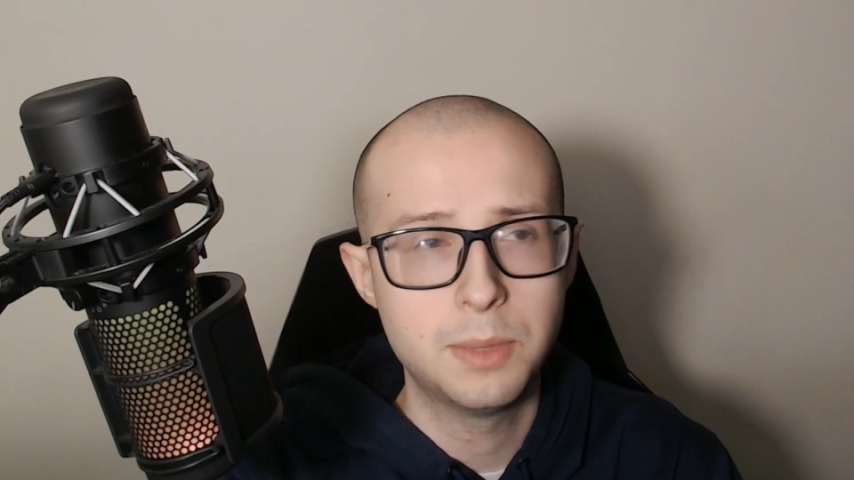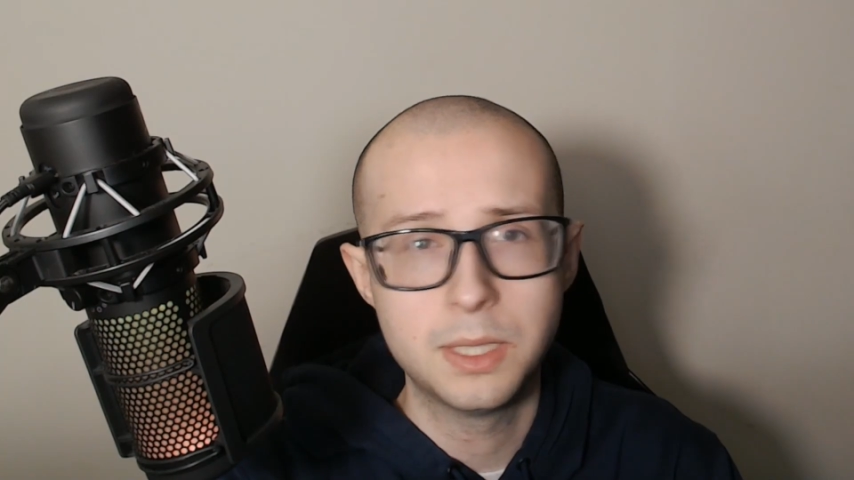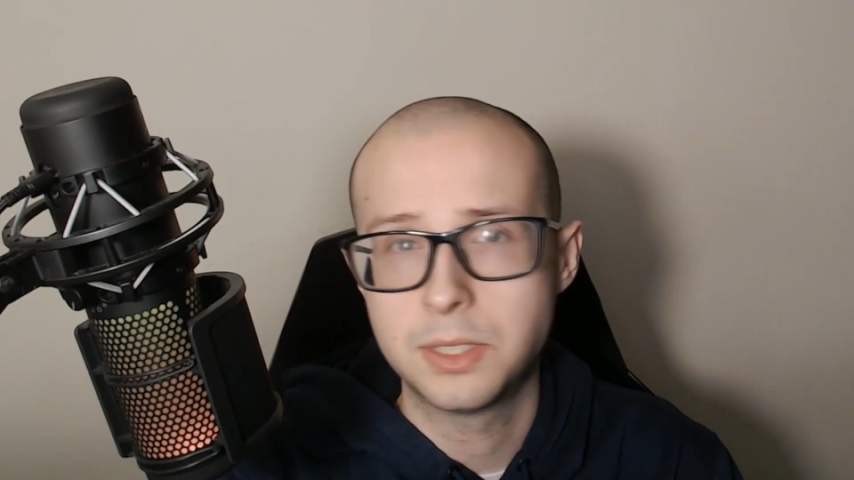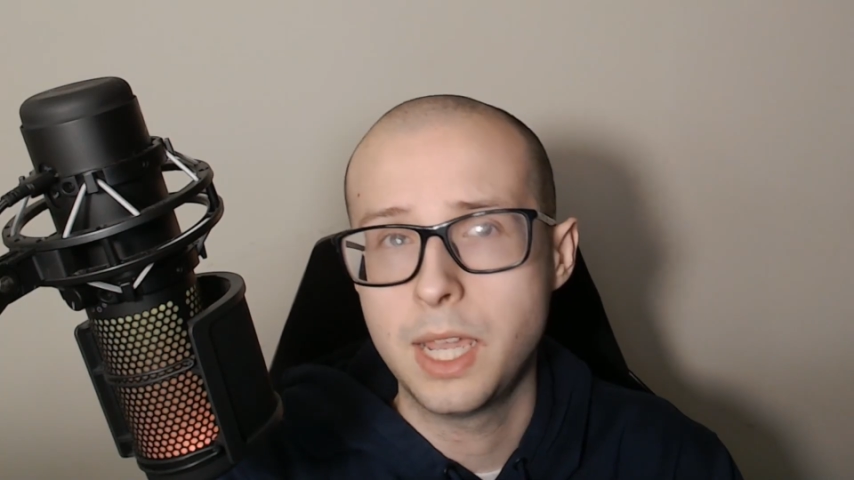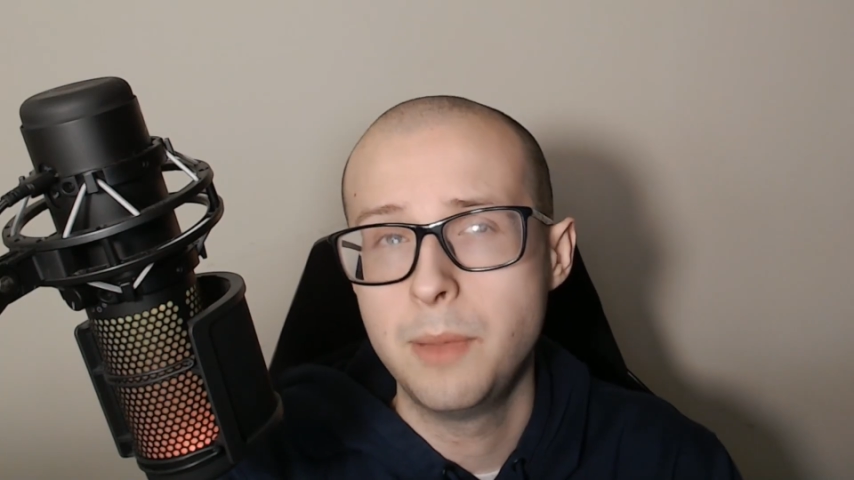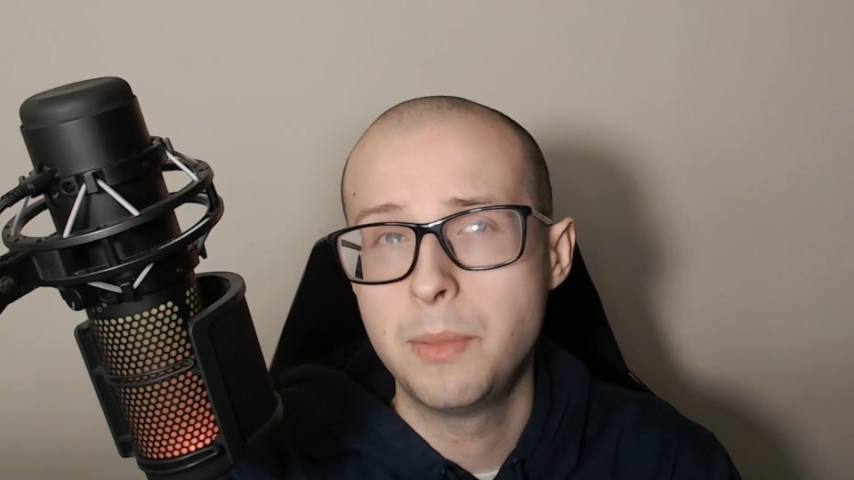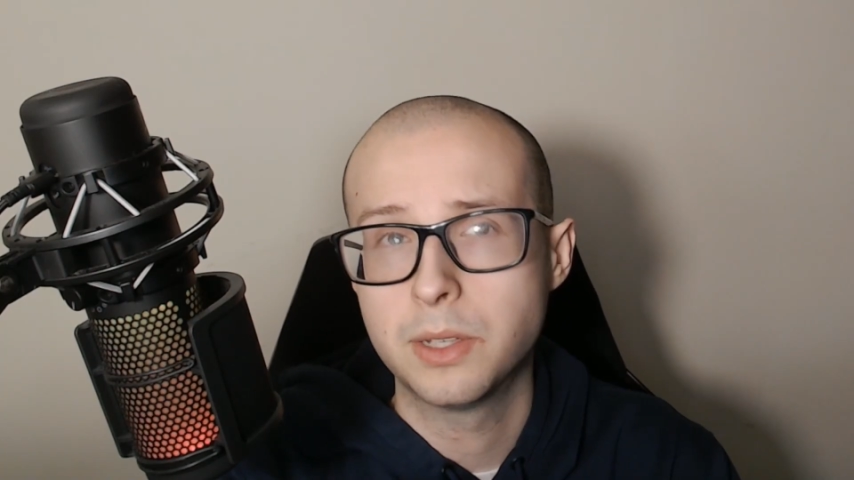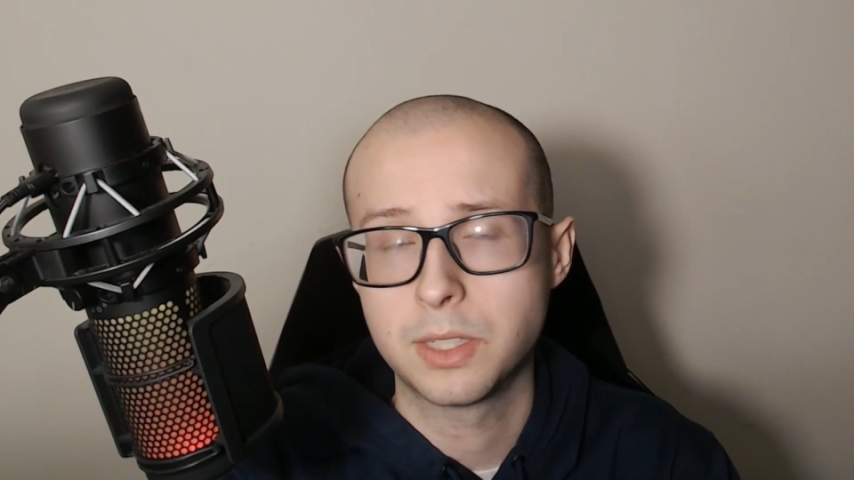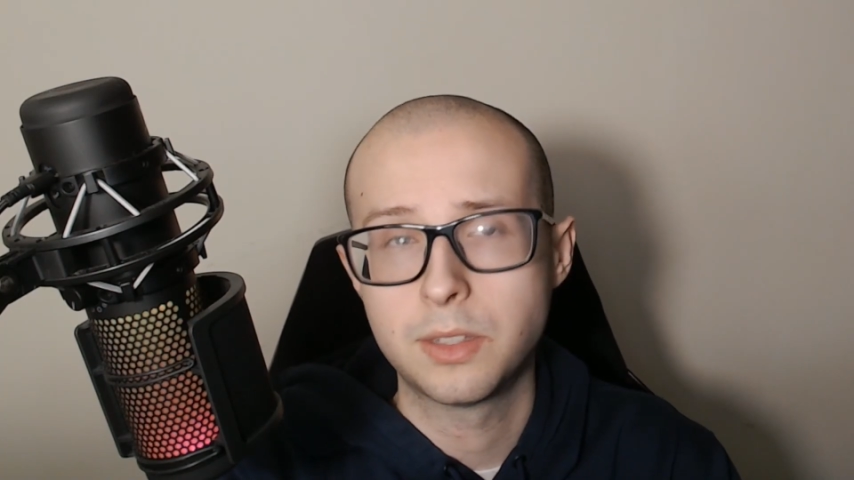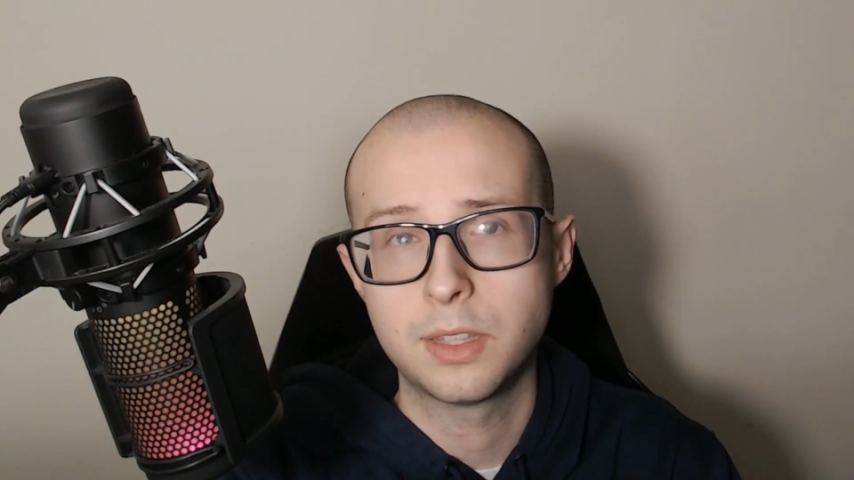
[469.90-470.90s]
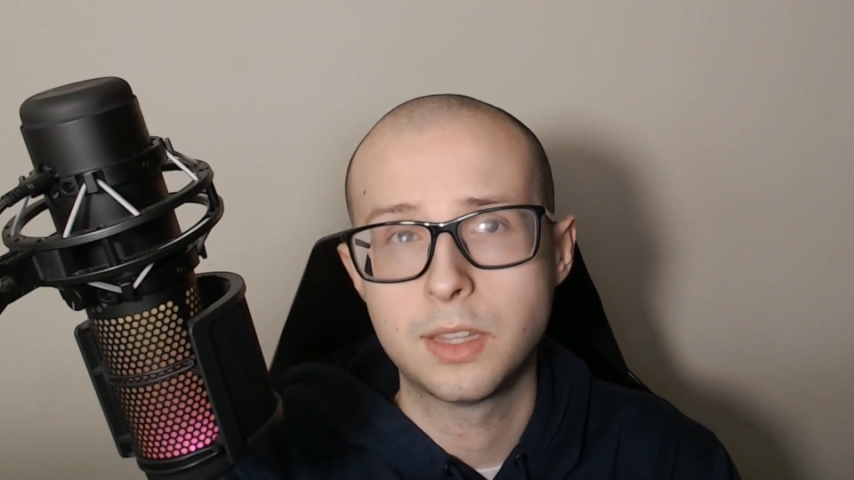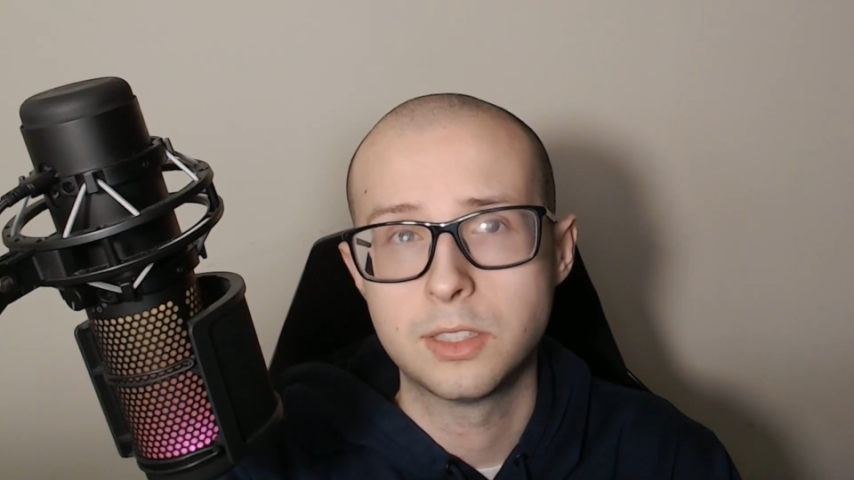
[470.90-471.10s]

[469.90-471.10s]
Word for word: me to say it because I think that